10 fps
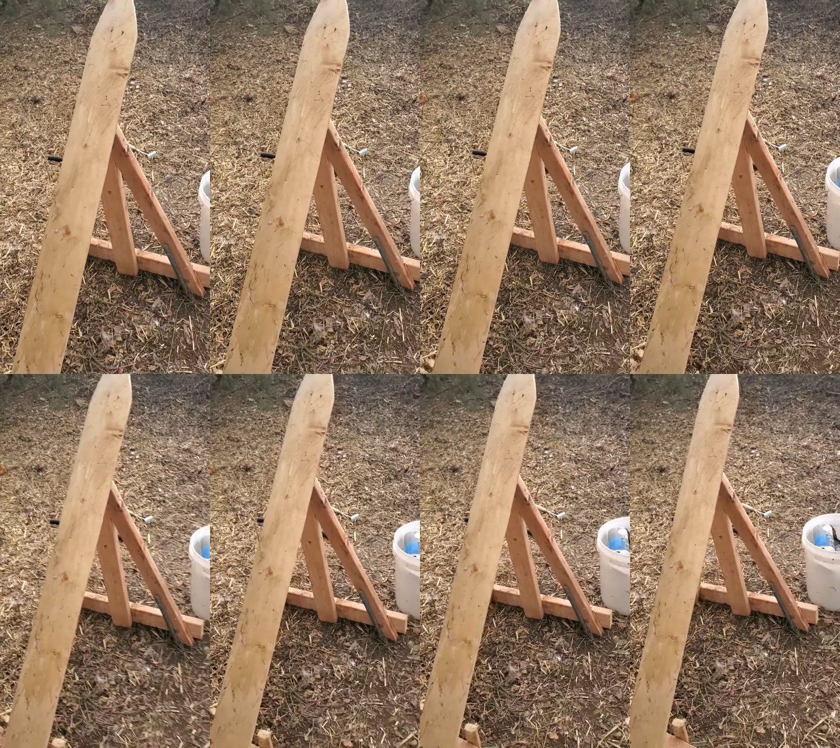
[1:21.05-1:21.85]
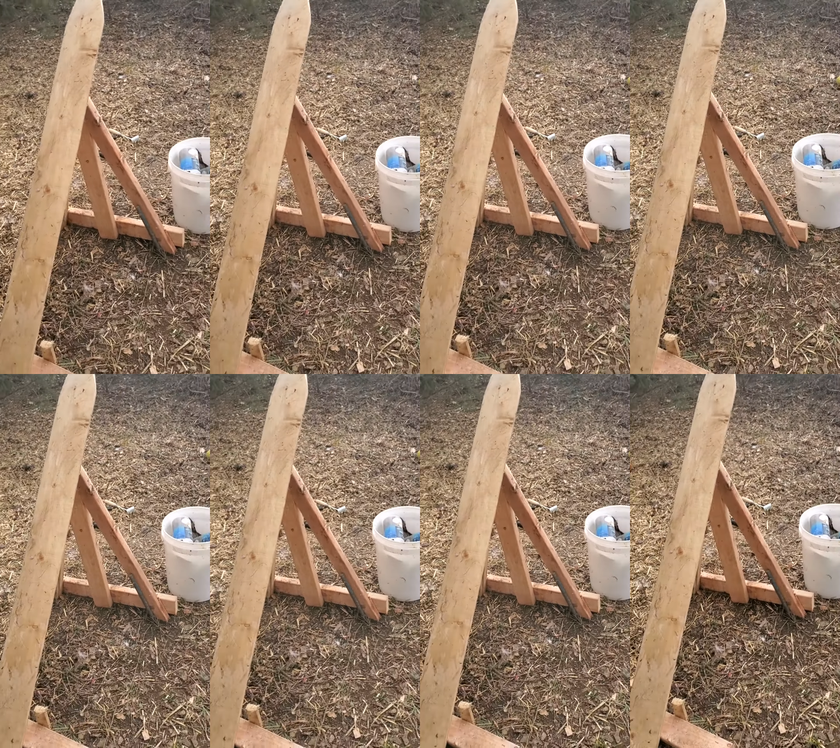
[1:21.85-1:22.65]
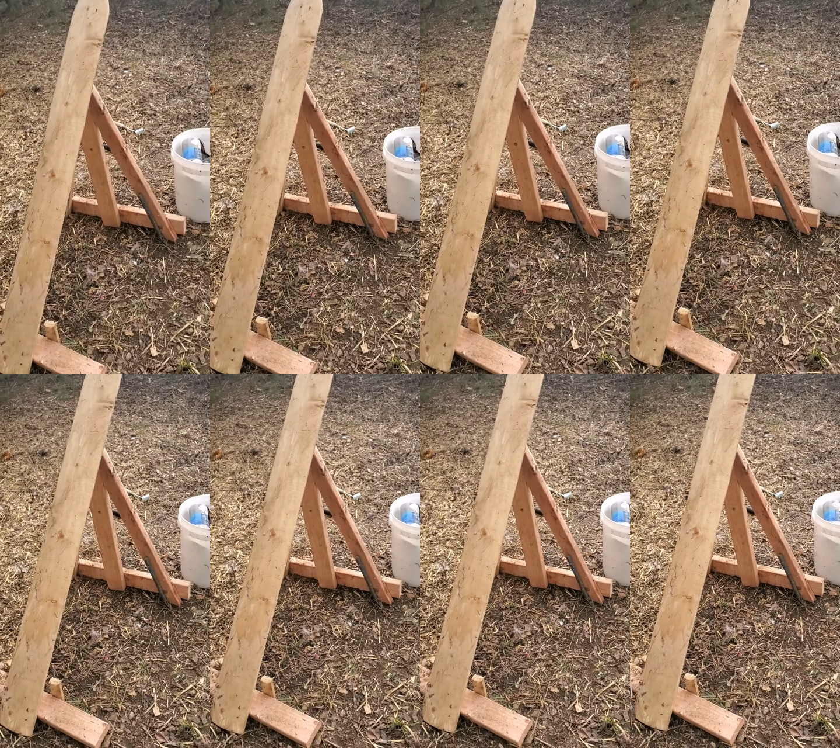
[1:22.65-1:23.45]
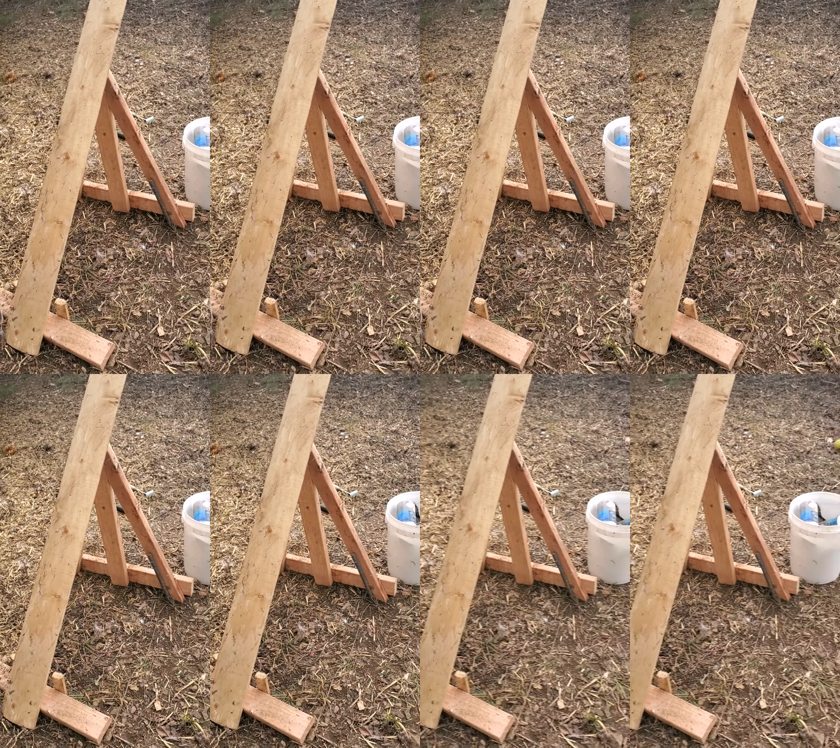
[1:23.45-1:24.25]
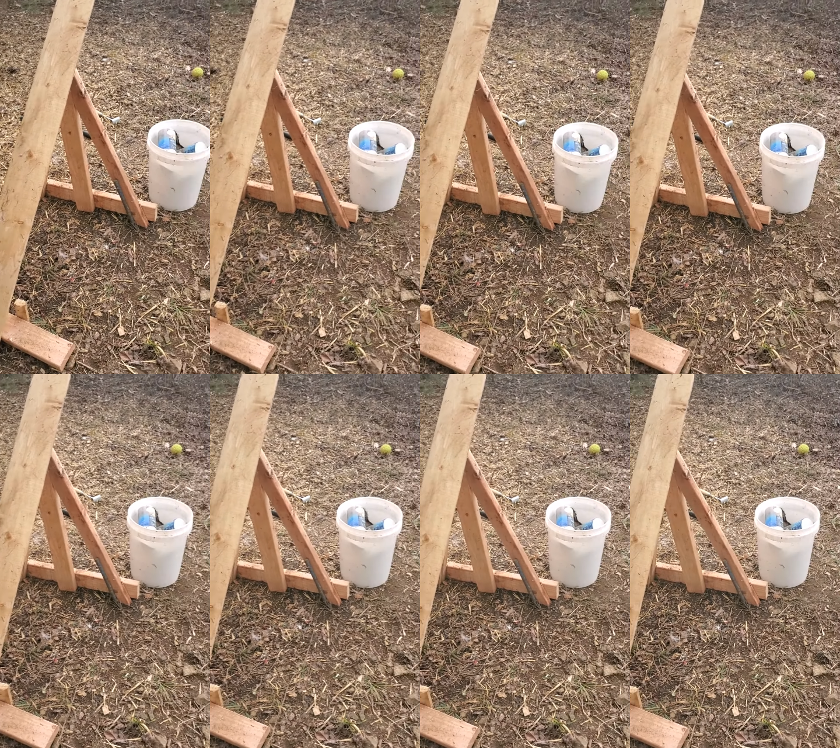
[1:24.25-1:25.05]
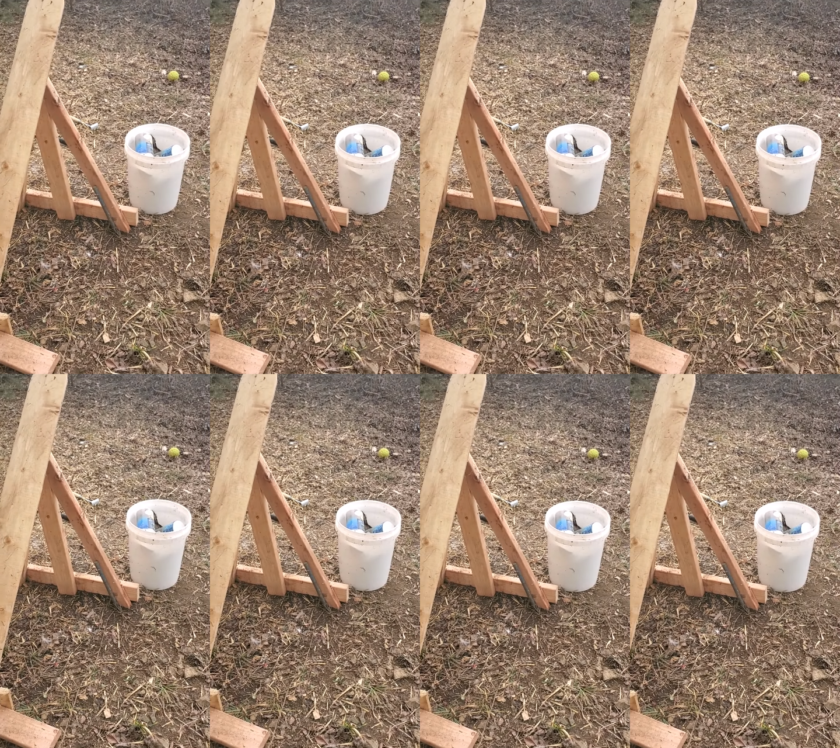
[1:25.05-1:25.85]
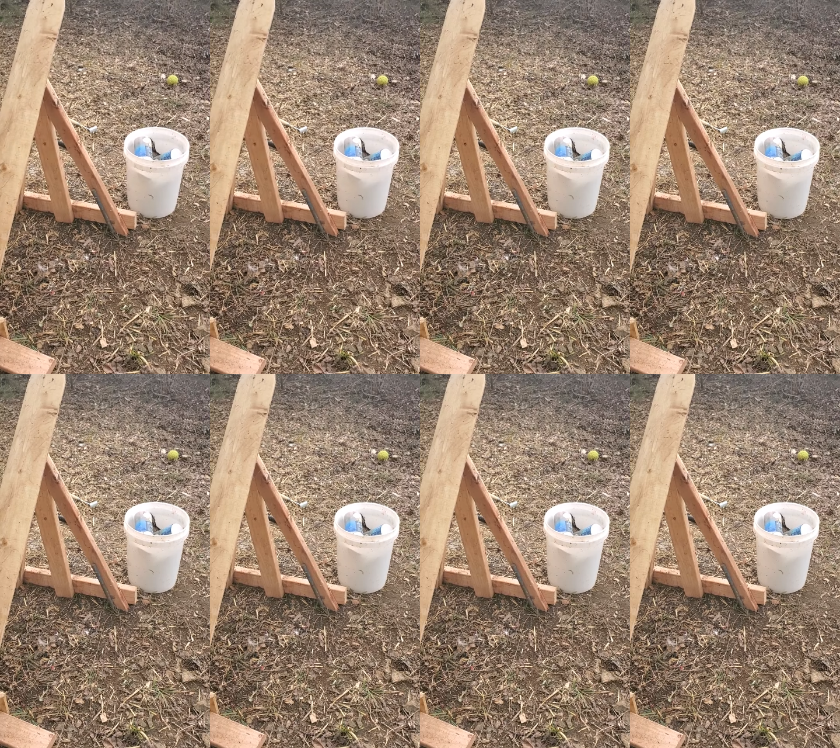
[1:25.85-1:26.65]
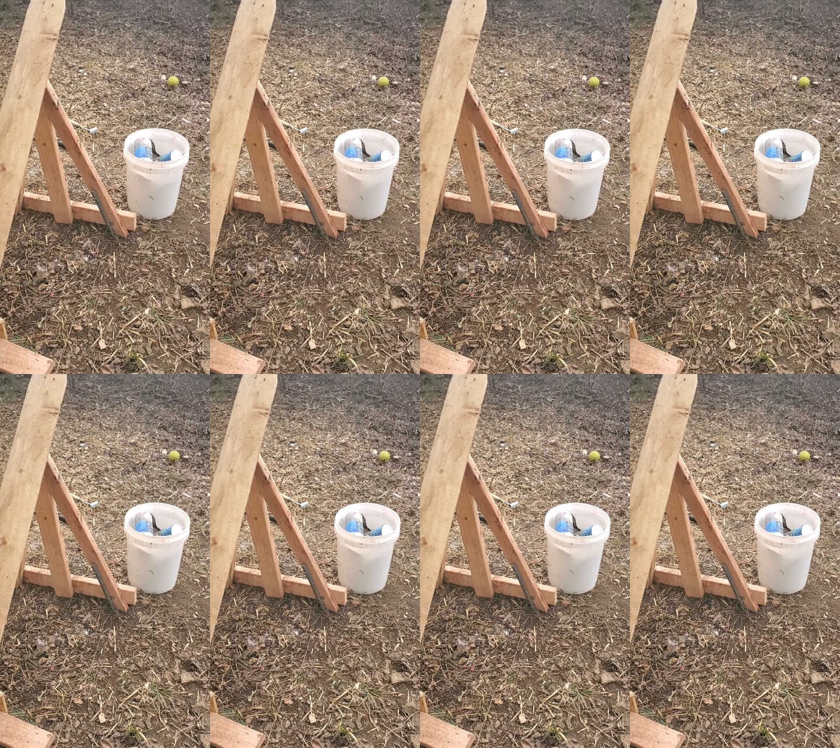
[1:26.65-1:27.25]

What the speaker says: (no speaker visible)